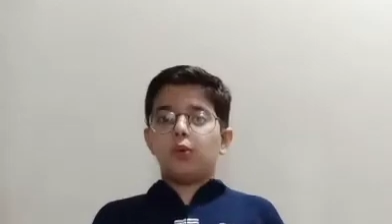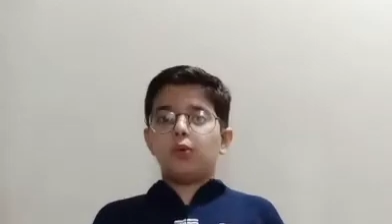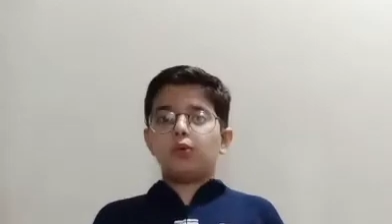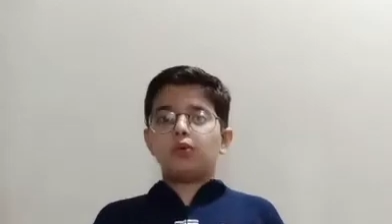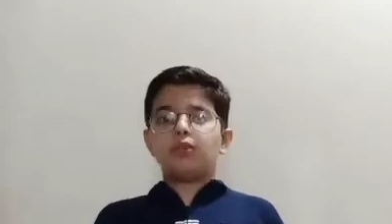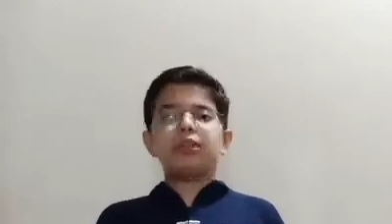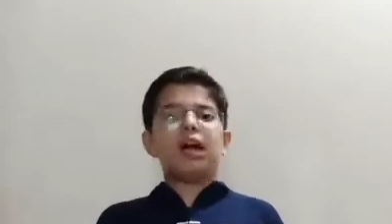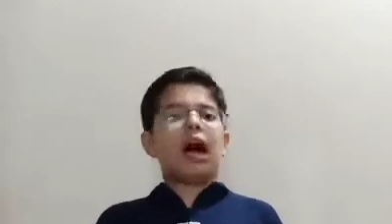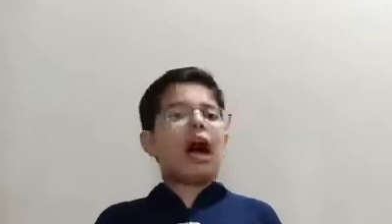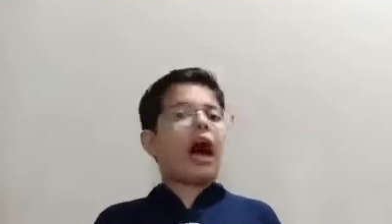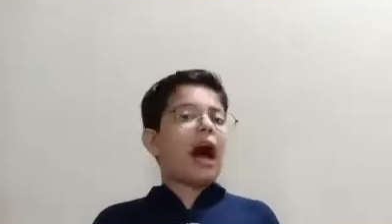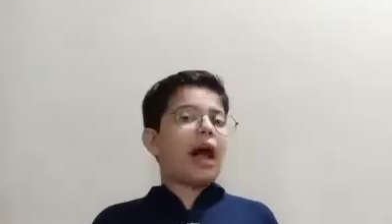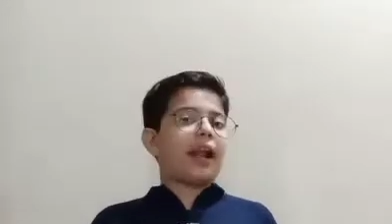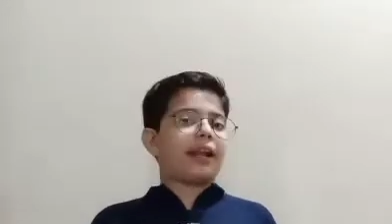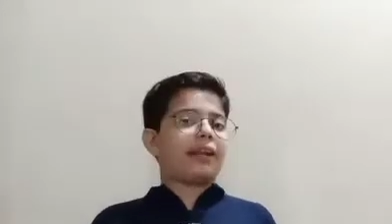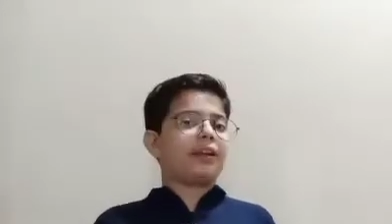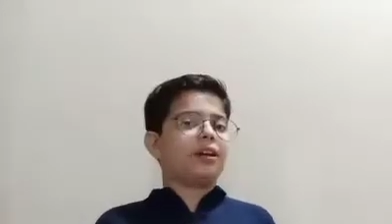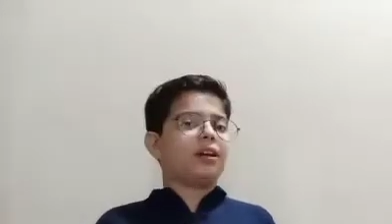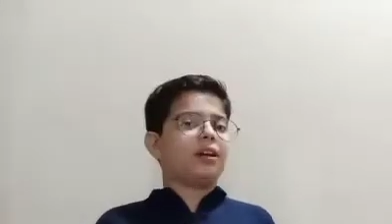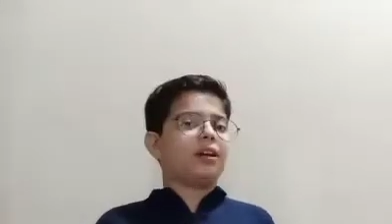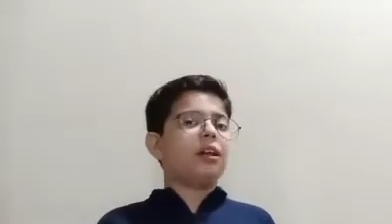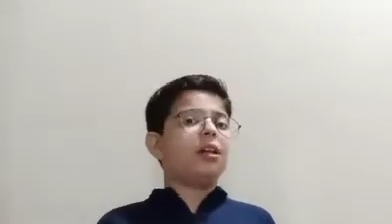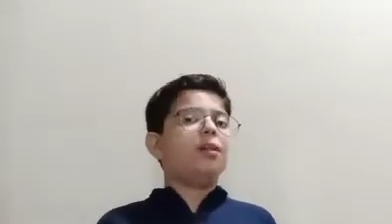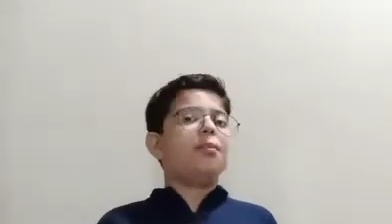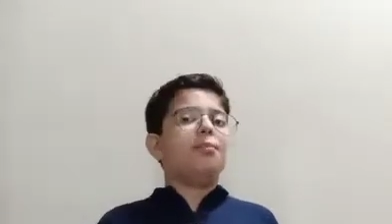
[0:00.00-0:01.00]
use
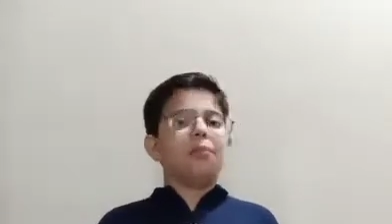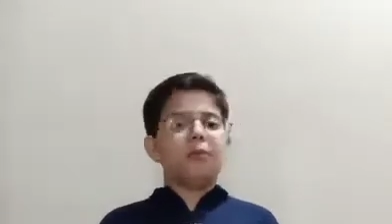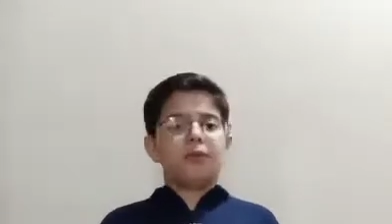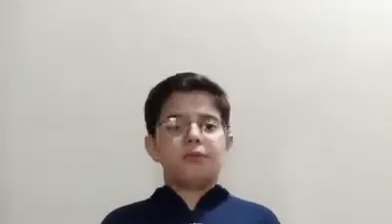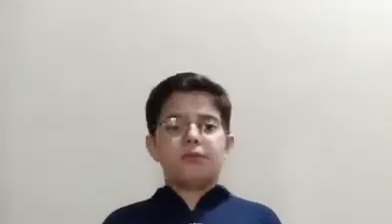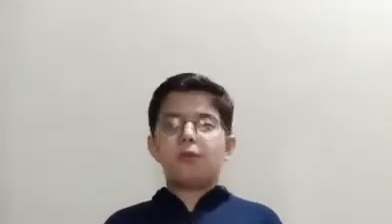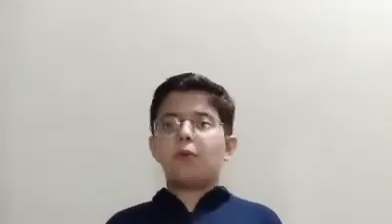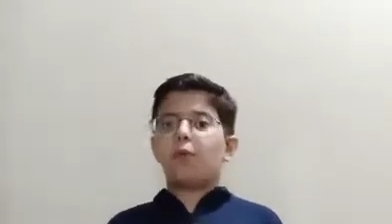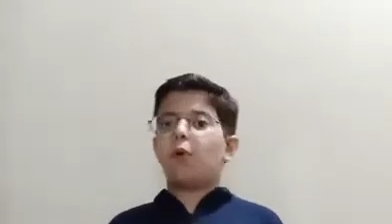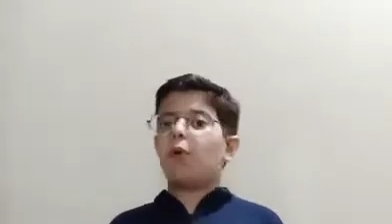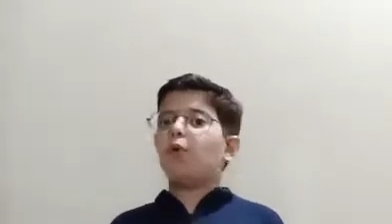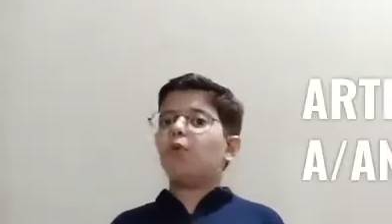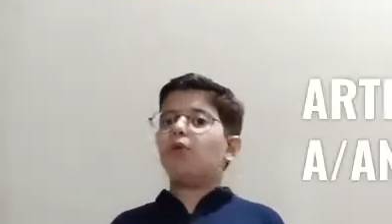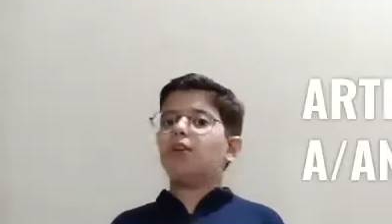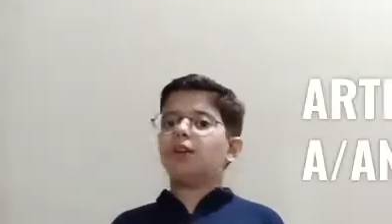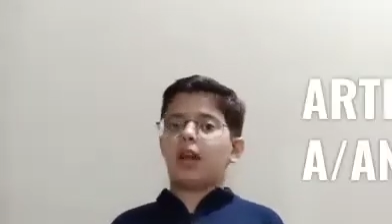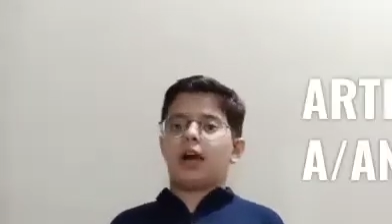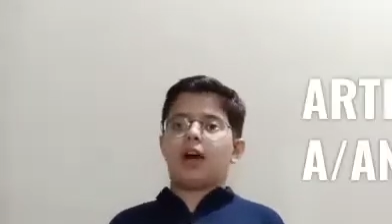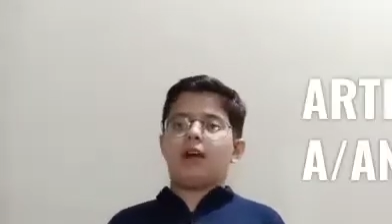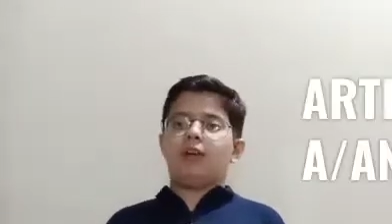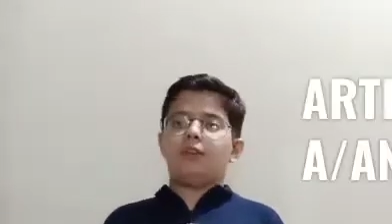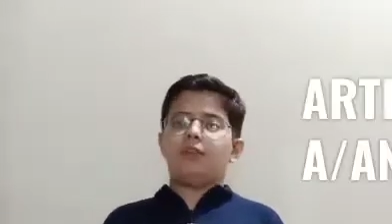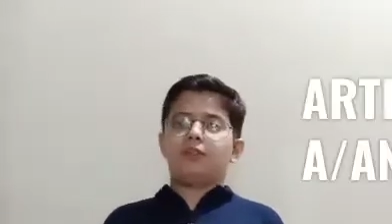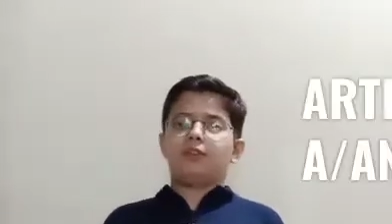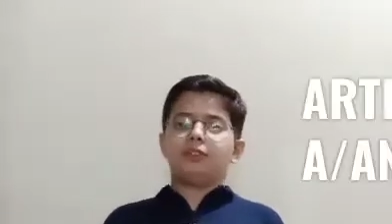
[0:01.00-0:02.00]
articles before
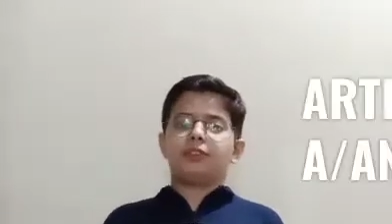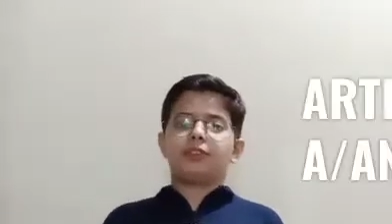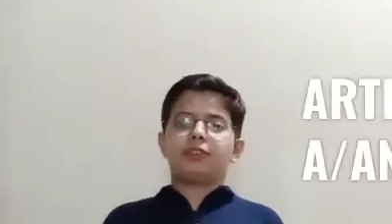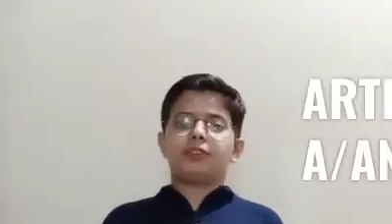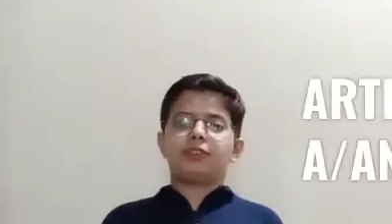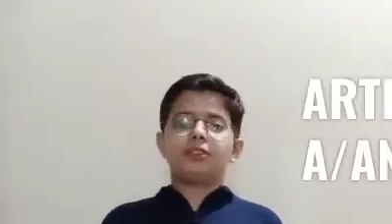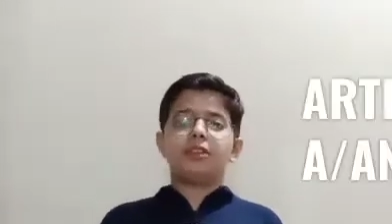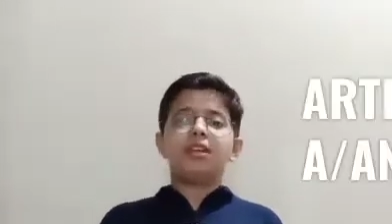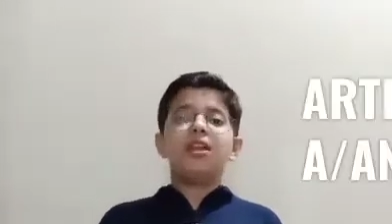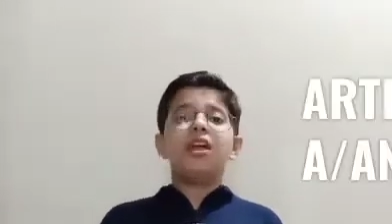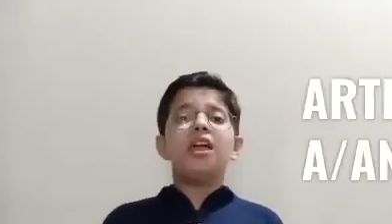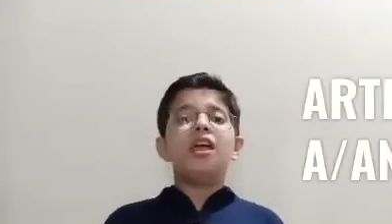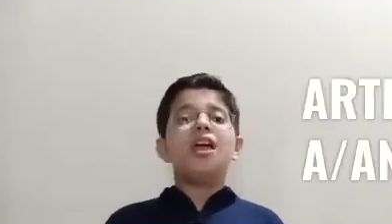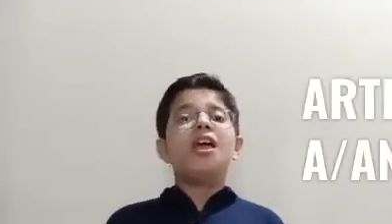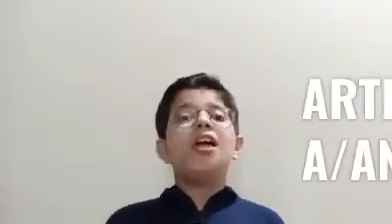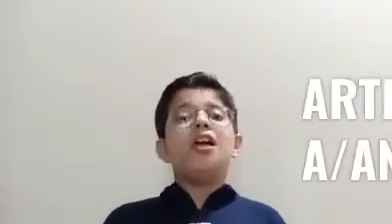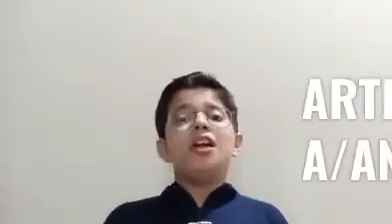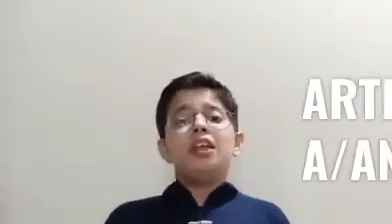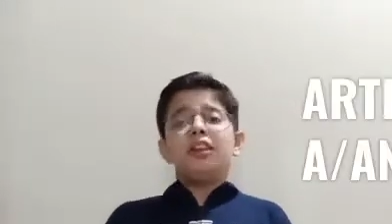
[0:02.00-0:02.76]
nouns.